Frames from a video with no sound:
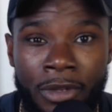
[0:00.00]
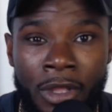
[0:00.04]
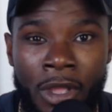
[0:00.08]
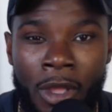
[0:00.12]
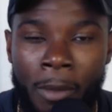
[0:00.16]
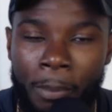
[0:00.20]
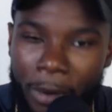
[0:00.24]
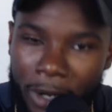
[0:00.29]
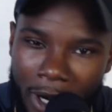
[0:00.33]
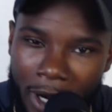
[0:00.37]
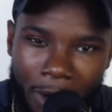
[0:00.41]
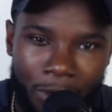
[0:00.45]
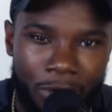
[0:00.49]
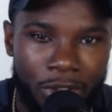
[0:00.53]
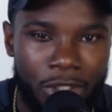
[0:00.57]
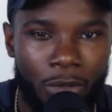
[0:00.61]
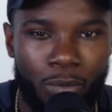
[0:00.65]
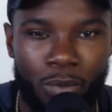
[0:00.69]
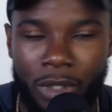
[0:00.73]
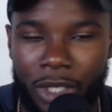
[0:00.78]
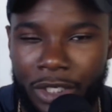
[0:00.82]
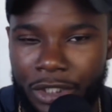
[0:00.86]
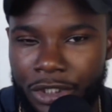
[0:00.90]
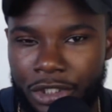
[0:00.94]
But I was in a
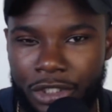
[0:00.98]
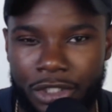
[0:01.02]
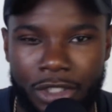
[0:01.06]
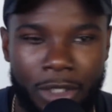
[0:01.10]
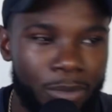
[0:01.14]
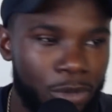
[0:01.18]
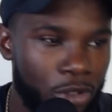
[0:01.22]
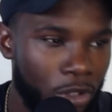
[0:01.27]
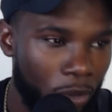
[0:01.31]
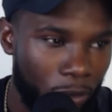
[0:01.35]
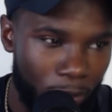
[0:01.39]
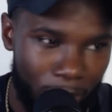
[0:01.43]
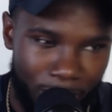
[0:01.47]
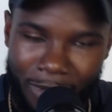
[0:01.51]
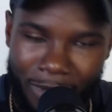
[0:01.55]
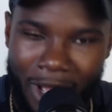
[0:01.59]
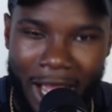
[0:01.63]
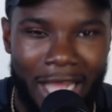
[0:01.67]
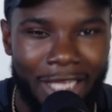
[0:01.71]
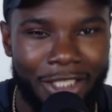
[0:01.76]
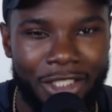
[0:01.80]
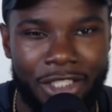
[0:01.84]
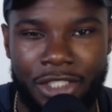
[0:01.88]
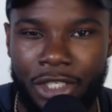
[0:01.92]
relationship, so
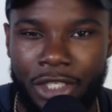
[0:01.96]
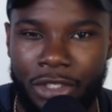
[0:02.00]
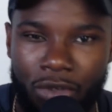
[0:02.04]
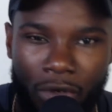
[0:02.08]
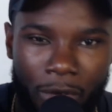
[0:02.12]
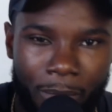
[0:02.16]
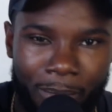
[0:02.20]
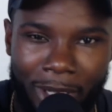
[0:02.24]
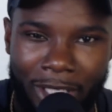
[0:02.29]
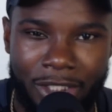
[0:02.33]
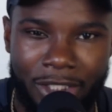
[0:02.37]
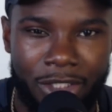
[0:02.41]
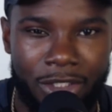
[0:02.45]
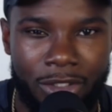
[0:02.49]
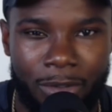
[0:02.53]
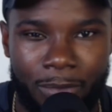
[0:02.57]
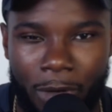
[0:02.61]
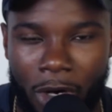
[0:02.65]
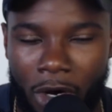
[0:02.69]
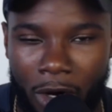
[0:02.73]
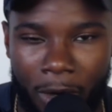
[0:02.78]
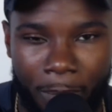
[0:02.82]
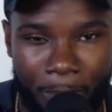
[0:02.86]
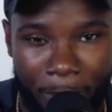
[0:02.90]
I just sent her a message,
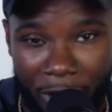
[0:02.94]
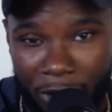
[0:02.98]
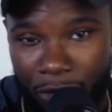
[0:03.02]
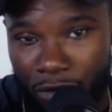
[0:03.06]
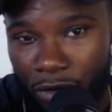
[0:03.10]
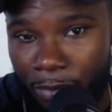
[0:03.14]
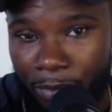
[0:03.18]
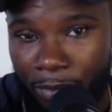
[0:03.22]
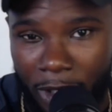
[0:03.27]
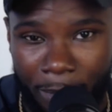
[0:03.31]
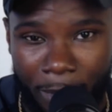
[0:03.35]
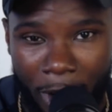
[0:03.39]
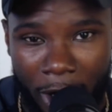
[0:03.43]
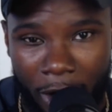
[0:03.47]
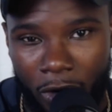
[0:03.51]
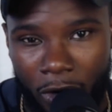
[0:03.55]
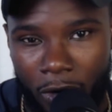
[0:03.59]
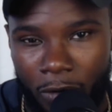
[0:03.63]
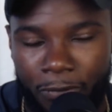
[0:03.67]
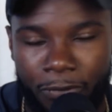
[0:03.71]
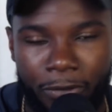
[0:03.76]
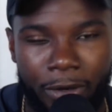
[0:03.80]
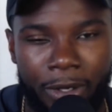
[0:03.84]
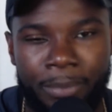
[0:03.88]
a picture of me and my
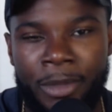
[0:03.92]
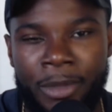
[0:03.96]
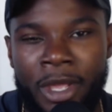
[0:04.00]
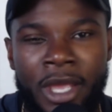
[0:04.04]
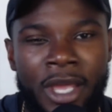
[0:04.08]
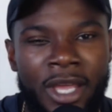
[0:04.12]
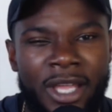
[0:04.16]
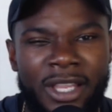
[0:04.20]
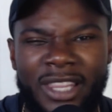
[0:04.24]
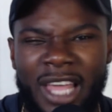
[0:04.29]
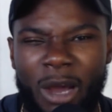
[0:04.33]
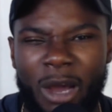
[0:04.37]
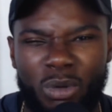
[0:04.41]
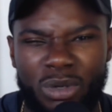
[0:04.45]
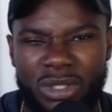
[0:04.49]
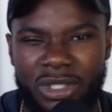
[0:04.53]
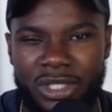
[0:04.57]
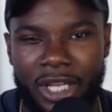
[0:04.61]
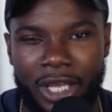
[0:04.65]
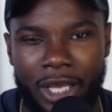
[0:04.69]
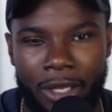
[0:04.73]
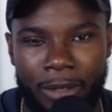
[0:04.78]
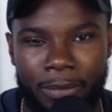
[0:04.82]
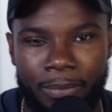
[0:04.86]
girlfriend. That was
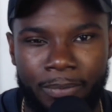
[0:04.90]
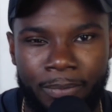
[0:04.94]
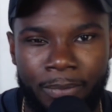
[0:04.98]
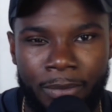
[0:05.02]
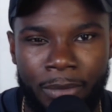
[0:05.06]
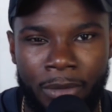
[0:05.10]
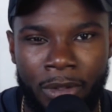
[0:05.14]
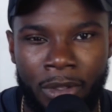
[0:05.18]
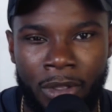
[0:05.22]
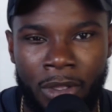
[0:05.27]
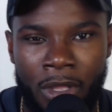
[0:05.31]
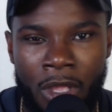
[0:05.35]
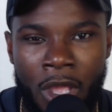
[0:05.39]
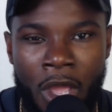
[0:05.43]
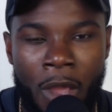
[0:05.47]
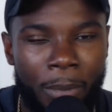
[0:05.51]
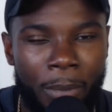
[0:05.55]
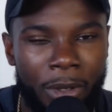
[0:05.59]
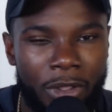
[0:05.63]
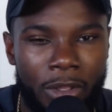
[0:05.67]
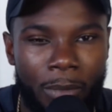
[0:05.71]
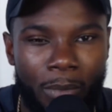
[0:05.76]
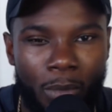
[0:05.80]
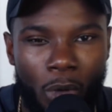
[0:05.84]
dead.
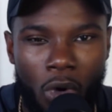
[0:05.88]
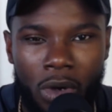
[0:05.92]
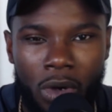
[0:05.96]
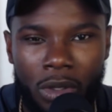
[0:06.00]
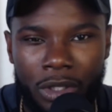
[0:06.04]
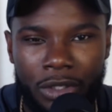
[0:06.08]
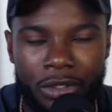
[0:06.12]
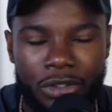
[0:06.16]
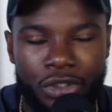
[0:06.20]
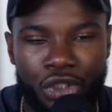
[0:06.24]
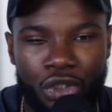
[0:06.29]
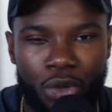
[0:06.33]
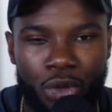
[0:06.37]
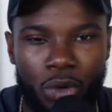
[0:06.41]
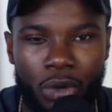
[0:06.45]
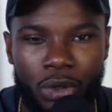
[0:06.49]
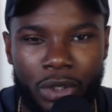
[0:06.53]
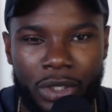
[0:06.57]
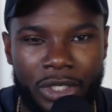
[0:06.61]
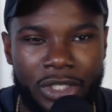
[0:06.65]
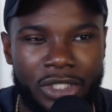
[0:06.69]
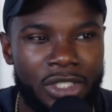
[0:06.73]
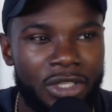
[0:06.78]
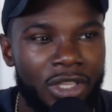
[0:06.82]
But the moral of the
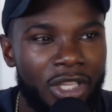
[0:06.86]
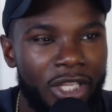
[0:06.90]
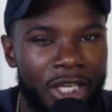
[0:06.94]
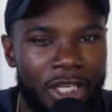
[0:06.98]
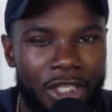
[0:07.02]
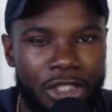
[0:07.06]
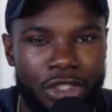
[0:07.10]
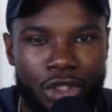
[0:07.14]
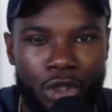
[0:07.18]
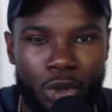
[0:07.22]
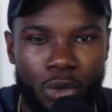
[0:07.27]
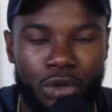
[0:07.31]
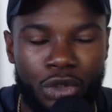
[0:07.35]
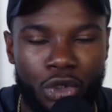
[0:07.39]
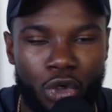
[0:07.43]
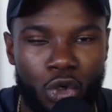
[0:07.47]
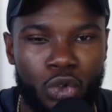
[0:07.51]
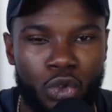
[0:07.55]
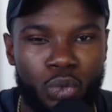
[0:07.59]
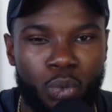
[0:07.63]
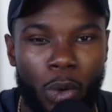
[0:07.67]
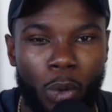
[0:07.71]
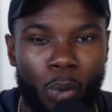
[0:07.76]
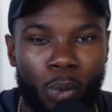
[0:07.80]
story is these 2
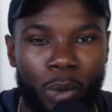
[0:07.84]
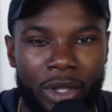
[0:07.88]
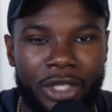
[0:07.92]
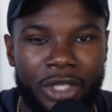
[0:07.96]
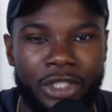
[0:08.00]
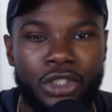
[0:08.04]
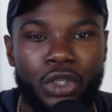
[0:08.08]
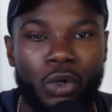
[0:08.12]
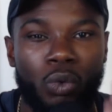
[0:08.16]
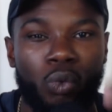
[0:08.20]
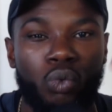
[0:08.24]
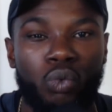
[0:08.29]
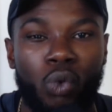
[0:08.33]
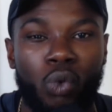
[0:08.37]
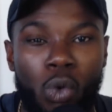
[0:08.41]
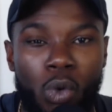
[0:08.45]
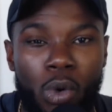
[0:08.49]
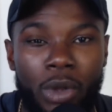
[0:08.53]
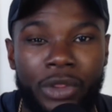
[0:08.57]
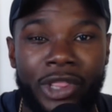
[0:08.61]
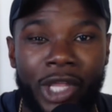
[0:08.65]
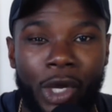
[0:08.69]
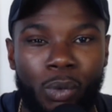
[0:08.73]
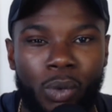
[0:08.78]
dudes were willing to
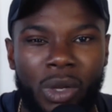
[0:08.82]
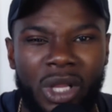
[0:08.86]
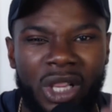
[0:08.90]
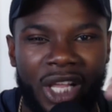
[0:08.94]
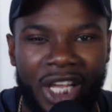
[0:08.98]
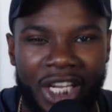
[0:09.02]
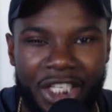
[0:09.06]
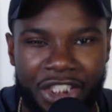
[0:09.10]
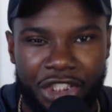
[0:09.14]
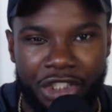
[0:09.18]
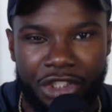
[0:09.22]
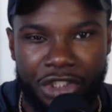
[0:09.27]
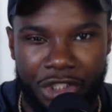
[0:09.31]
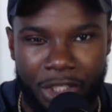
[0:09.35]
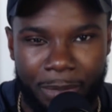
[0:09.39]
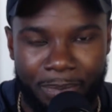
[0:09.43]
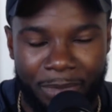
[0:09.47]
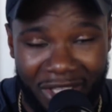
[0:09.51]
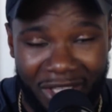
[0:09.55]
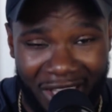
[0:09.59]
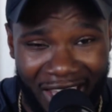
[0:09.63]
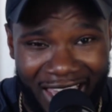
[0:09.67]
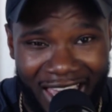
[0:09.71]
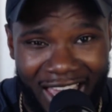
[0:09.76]
ruin their relationship
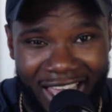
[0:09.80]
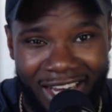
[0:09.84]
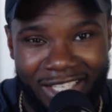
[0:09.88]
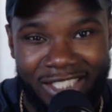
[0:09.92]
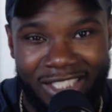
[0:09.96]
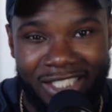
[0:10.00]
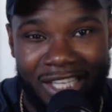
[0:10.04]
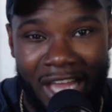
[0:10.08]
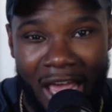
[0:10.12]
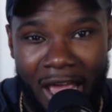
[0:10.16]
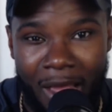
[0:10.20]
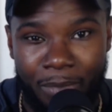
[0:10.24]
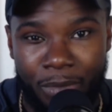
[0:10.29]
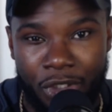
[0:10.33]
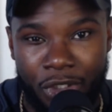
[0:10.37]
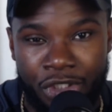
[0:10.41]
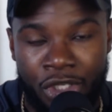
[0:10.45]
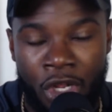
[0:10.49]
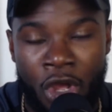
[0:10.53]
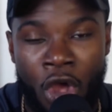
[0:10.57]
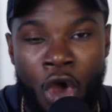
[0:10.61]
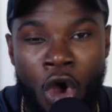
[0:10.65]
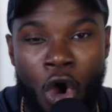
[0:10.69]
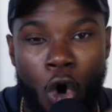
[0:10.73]
that they had established
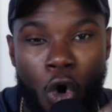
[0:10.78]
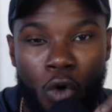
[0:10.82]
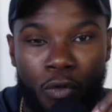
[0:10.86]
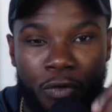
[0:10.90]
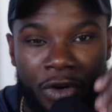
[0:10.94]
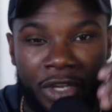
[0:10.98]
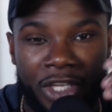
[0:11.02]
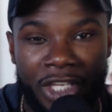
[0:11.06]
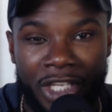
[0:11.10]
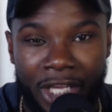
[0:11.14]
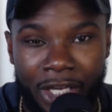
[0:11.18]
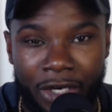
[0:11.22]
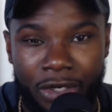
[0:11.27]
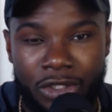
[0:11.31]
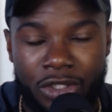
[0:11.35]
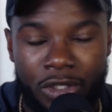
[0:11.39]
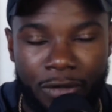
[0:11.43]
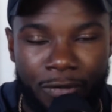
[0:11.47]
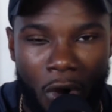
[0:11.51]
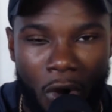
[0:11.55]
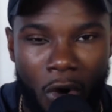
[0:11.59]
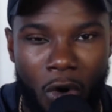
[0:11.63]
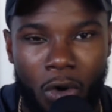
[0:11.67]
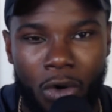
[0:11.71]
over years
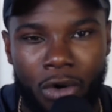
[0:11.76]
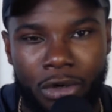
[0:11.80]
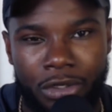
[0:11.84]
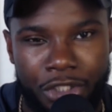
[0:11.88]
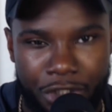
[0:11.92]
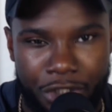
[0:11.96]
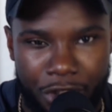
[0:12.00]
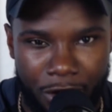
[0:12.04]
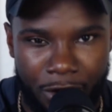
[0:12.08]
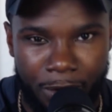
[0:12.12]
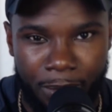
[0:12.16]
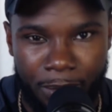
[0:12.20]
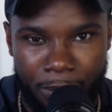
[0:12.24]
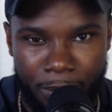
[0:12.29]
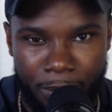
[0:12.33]
of hardship,